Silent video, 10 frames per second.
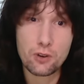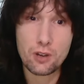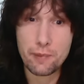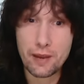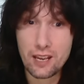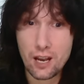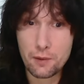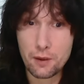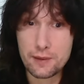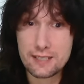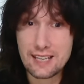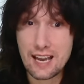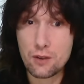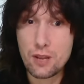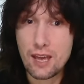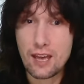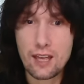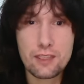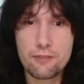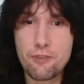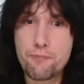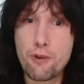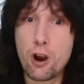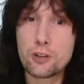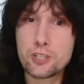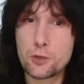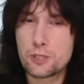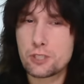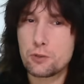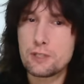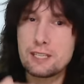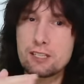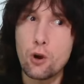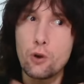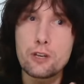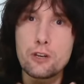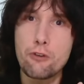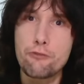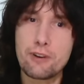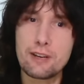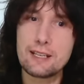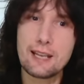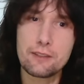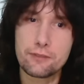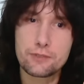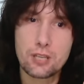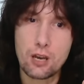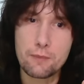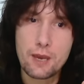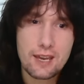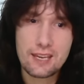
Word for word: going back up, coming down, and the vibrato, as soon as he's on a note for any length of time,